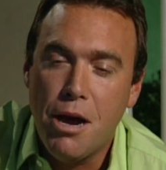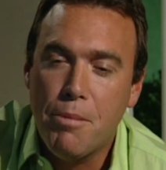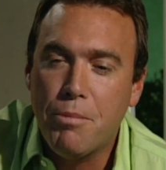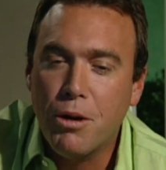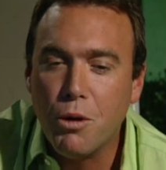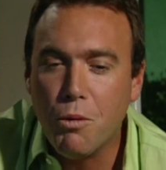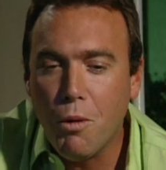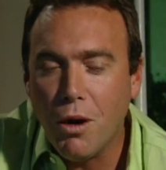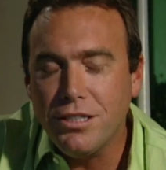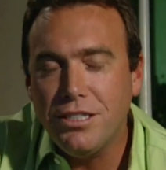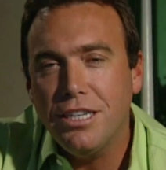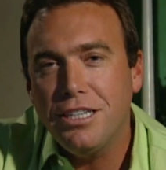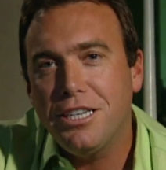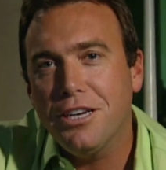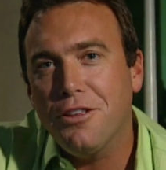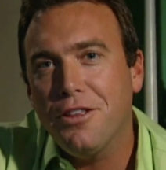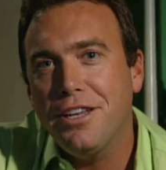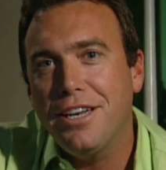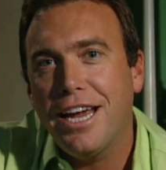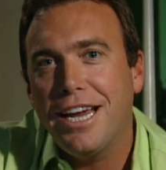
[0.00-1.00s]
But it wasn't
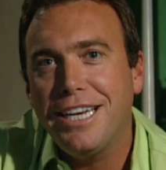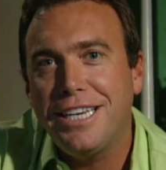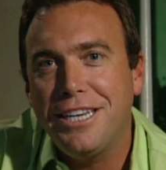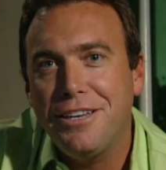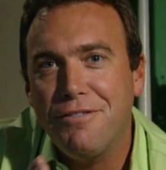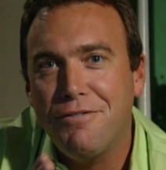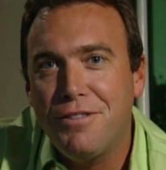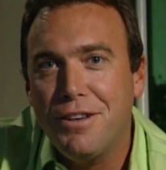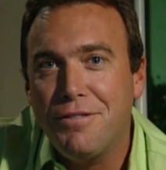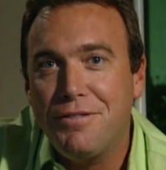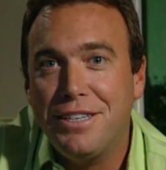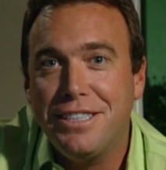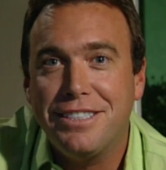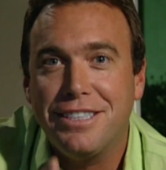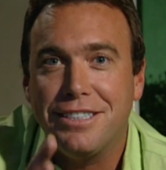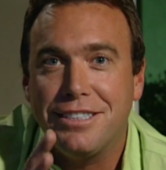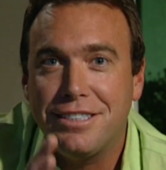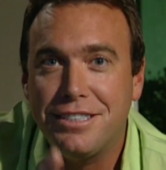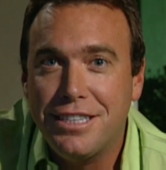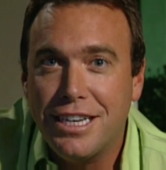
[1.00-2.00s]
until the 1950s
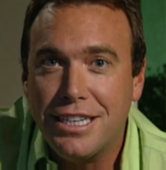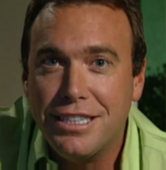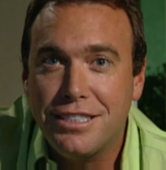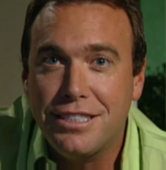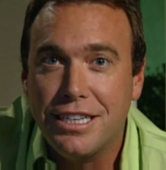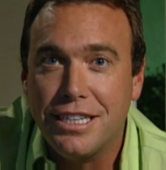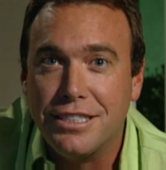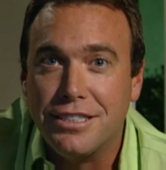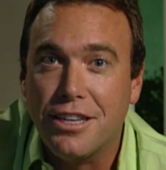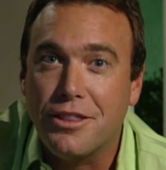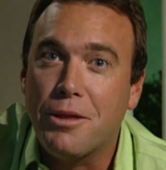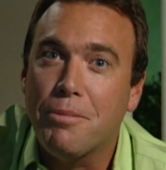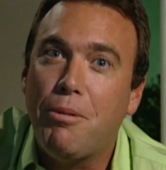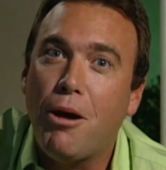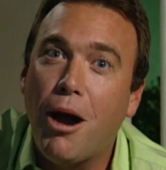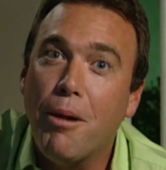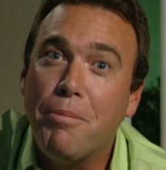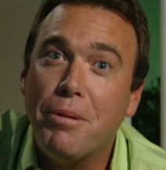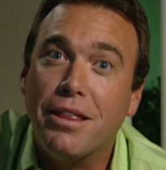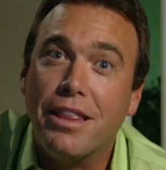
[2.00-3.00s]
and 60s that the
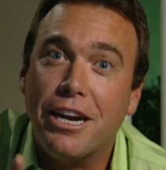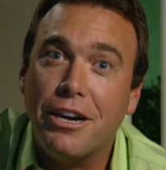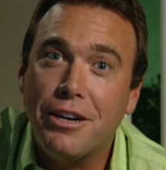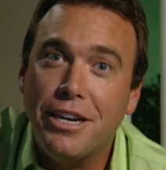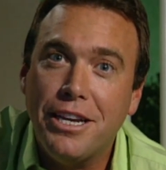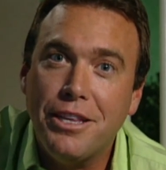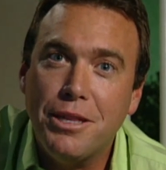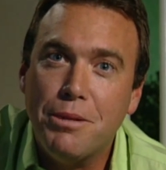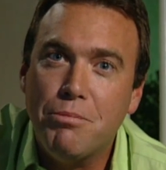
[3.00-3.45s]
popularity in the